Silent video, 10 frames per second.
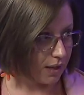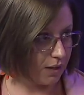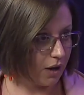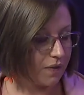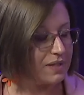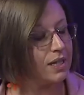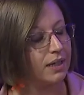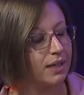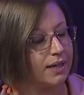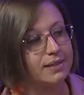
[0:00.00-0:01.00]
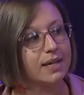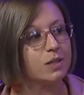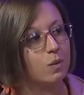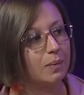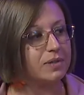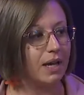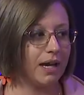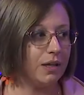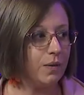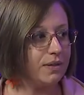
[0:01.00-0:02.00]
And on the Duncan Hines Days
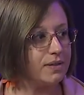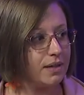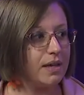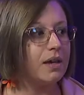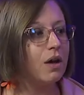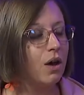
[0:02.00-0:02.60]
website, you can see